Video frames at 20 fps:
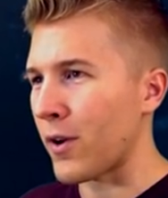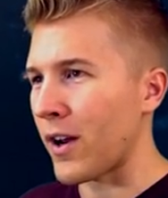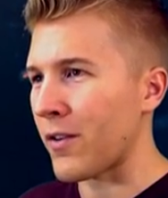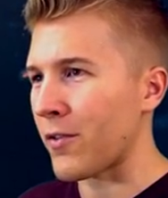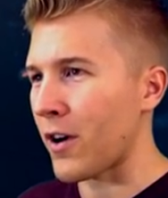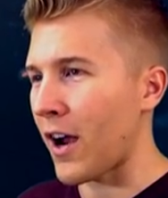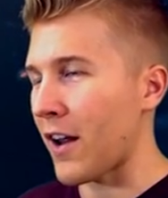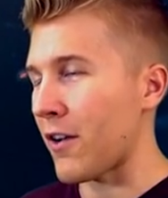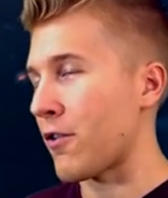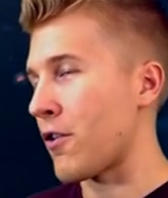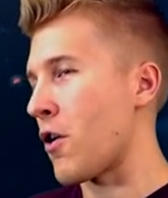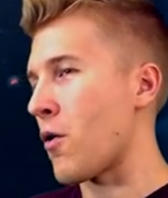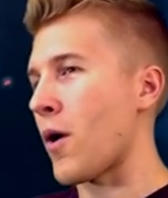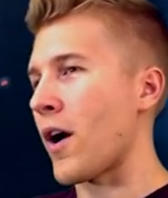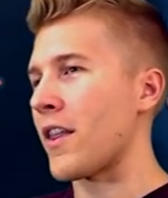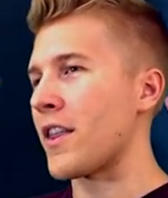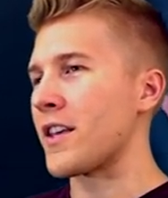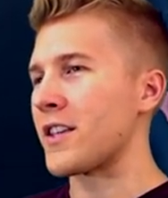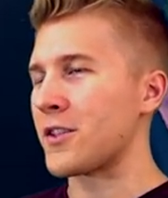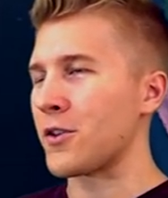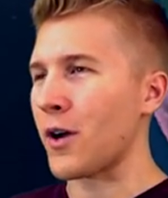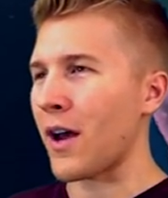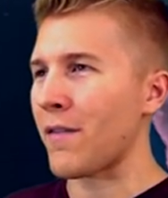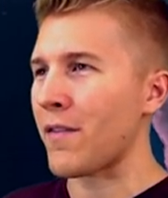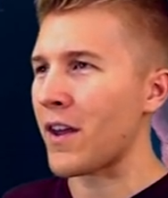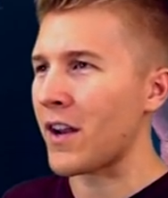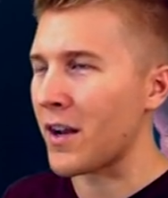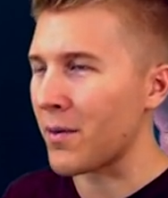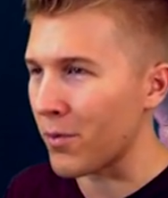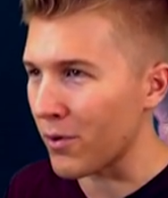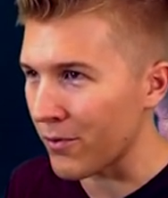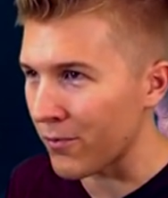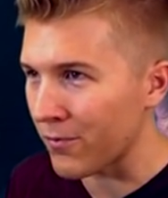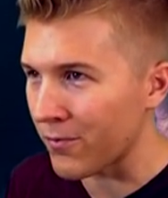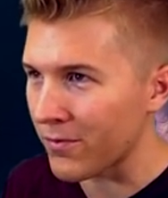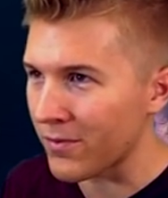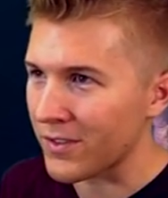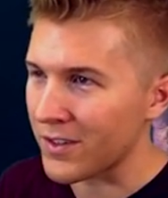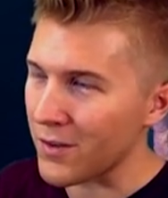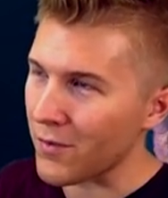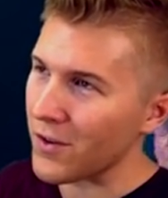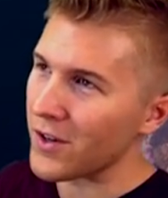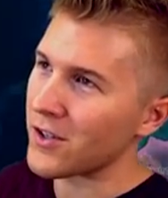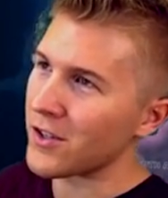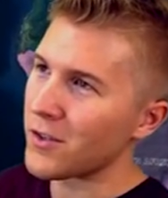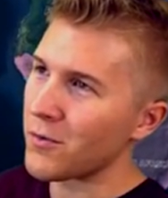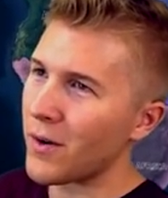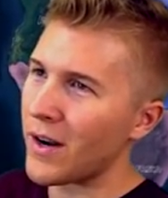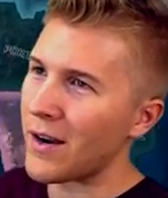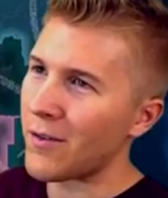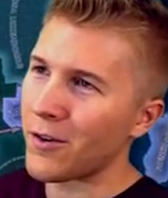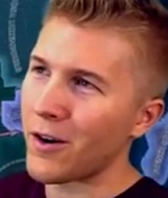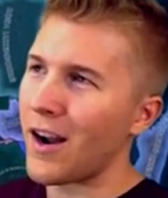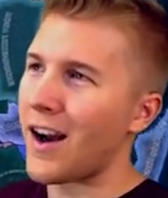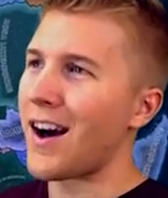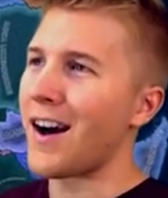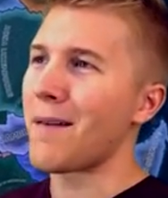Whatever, I don't know why they still have that number of divisions, whatever.